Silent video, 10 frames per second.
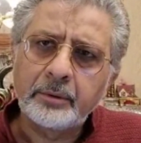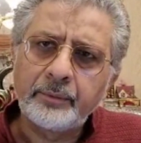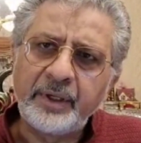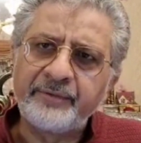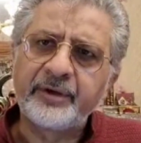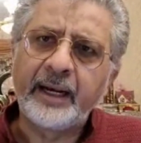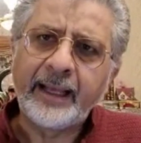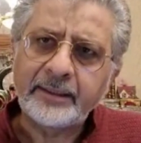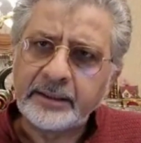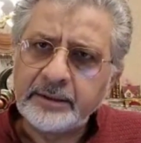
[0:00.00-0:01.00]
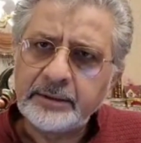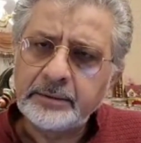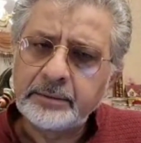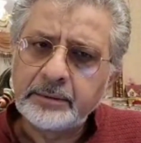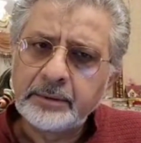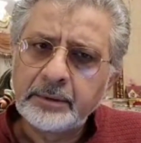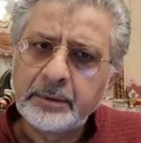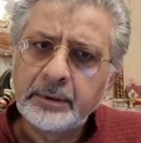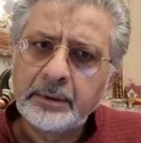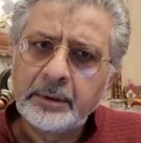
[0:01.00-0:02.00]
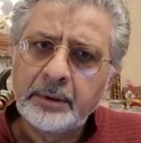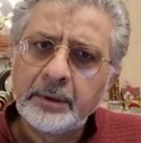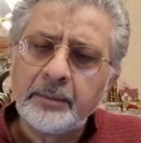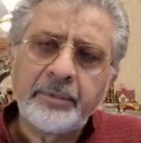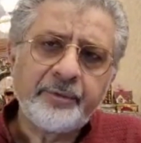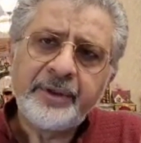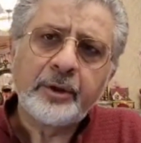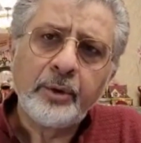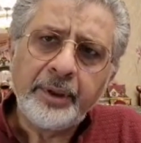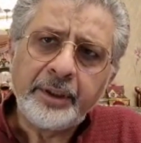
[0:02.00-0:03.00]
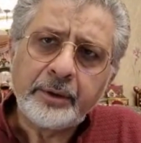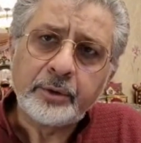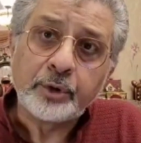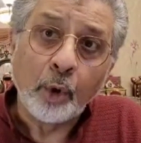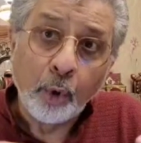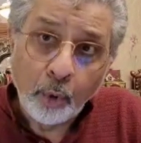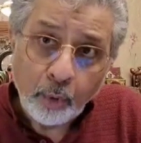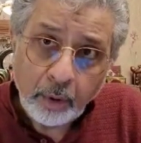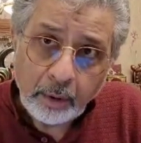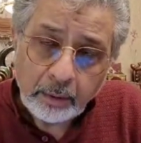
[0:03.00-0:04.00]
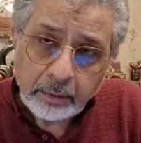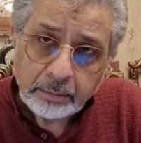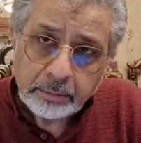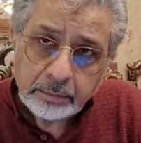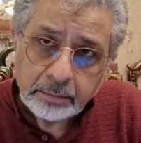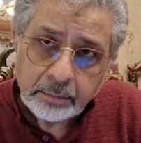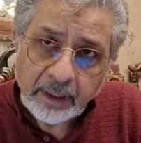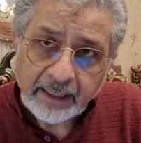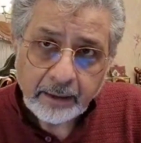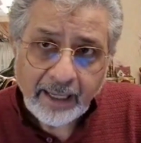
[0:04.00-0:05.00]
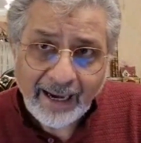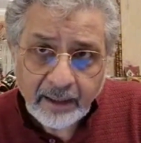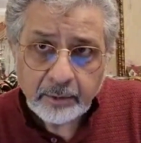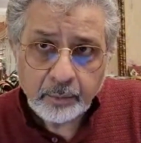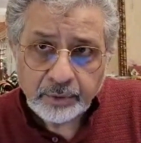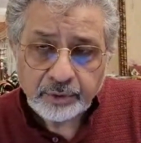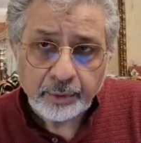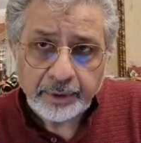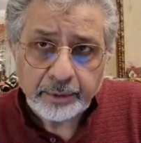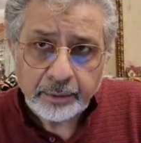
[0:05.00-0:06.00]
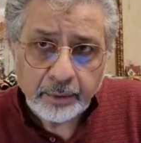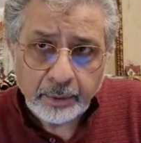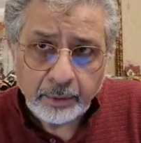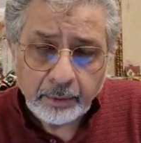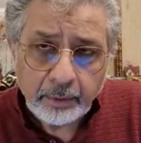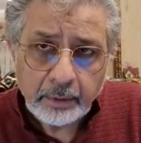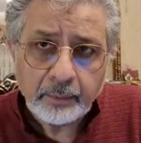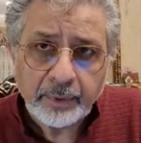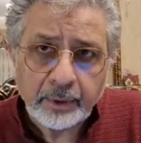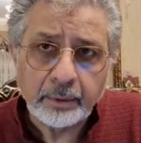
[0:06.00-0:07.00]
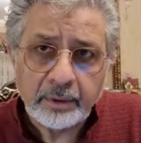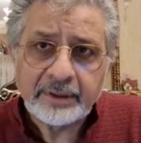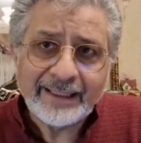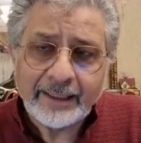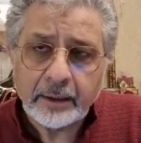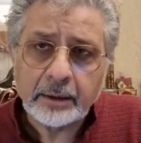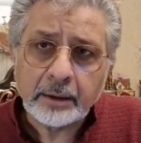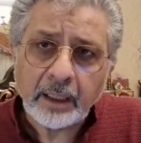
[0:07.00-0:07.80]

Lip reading: we have collected, but we are going to the hole, like ant was going to the hole. We couldn't take